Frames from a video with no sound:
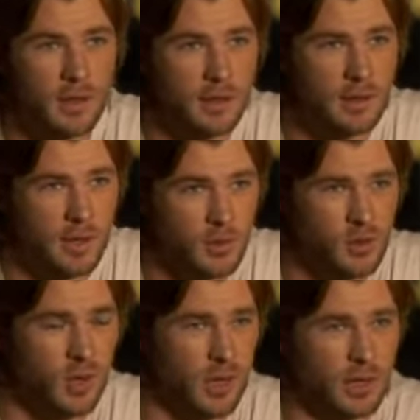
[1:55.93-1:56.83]
you know,
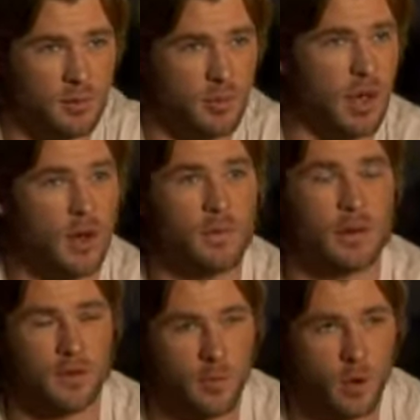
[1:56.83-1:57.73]
unique and powerful
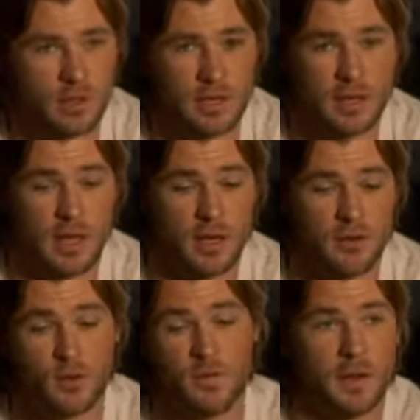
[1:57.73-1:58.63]
in their own ways, they
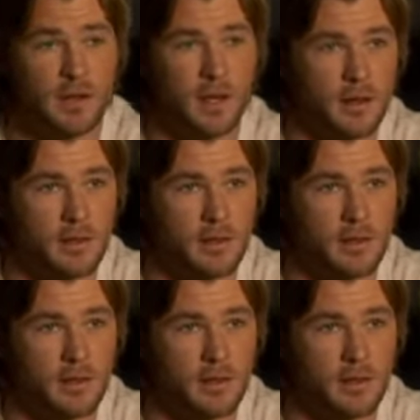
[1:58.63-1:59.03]
do fit together.